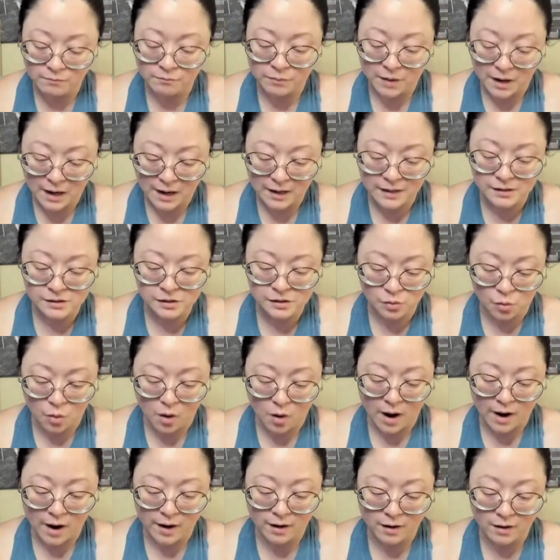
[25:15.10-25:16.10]
by a
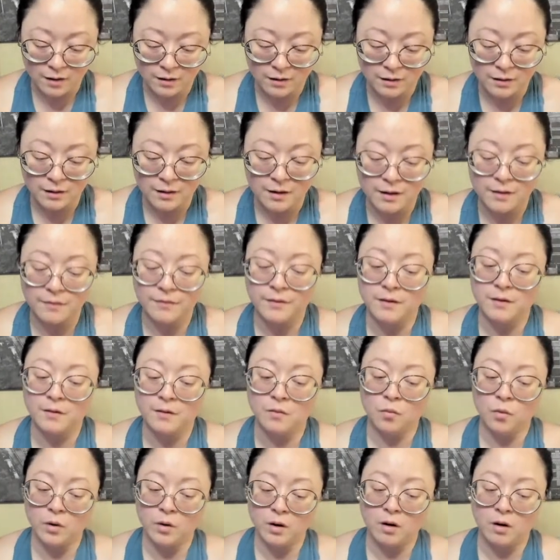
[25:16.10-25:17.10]
squire, and
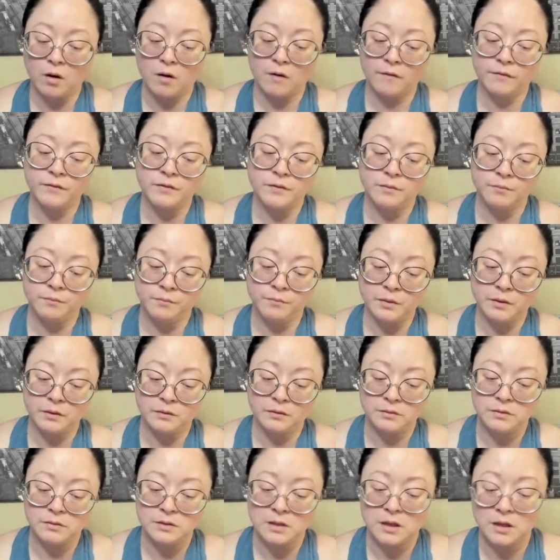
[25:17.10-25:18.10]
then went off to
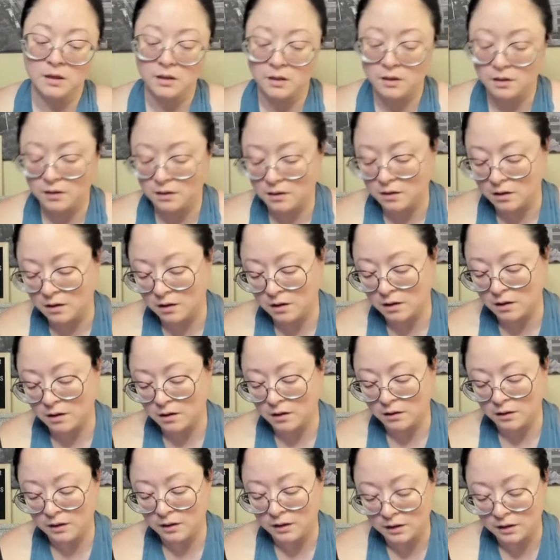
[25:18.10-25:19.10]
build a
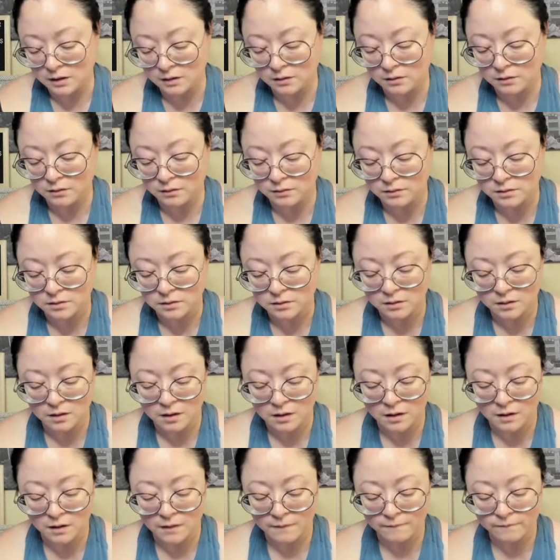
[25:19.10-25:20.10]
guild
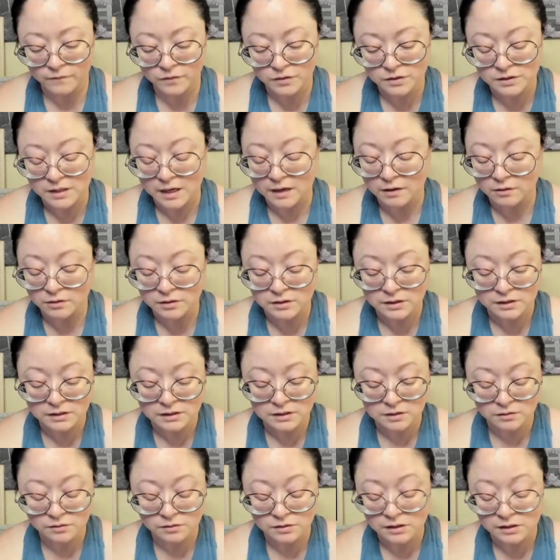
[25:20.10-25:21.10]
for cider in
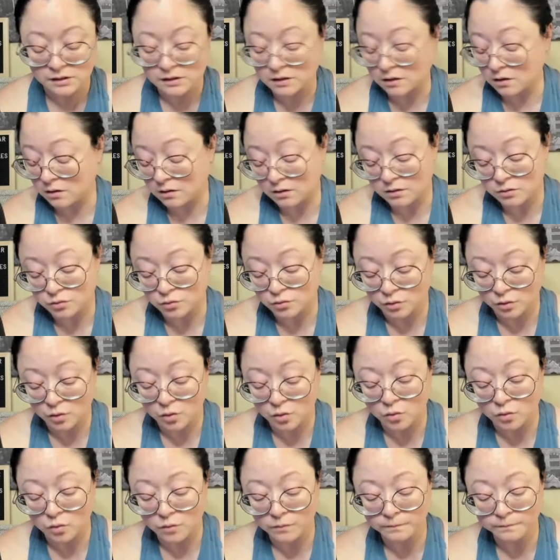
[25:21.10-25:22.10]
1606. I thought that was really
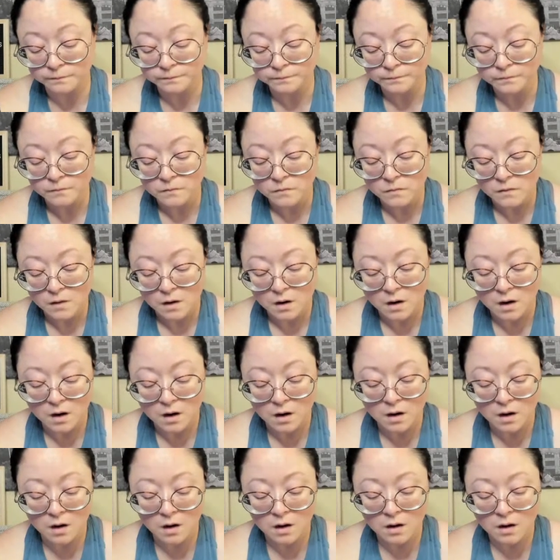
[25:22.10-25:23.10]
cool.
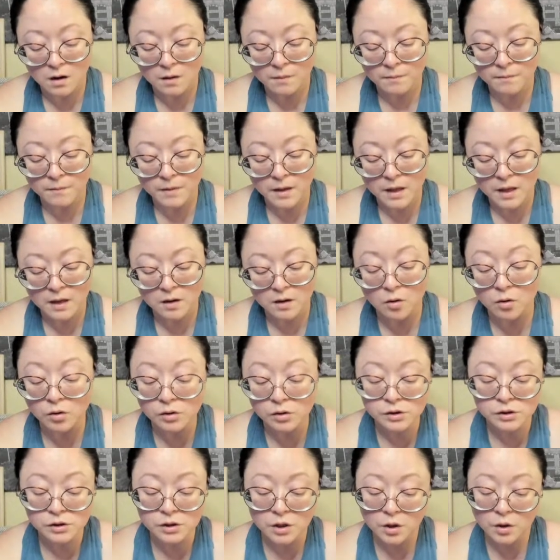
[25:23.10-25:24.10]
And
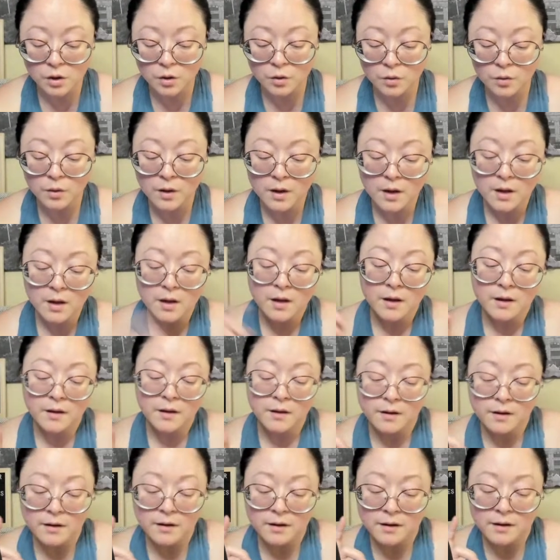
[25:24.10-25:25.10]
also
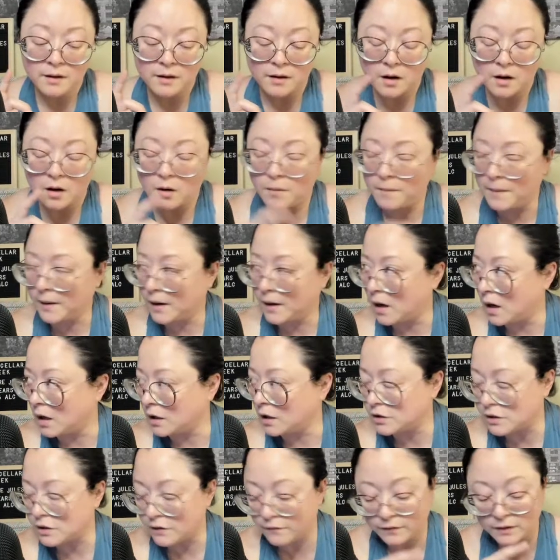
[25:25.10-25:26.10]
oh my
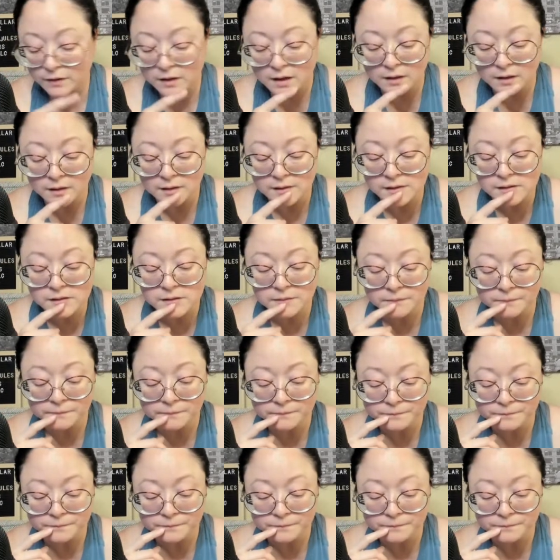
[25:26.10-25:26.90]
gosh, I forgot this.